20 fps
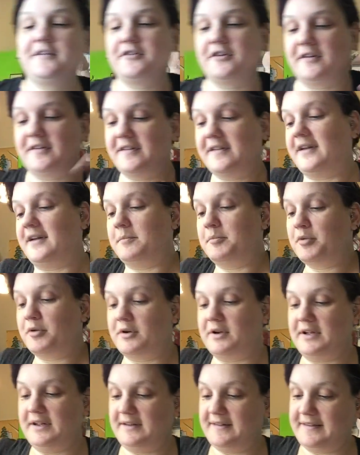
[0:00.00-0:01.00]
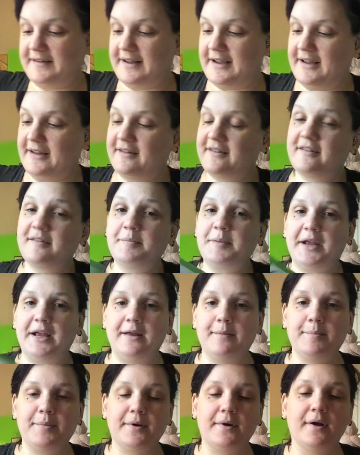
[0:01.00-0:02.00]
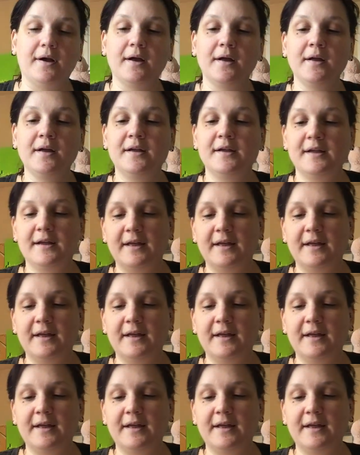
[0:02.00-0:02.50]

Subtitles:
is just like pre-sized paper.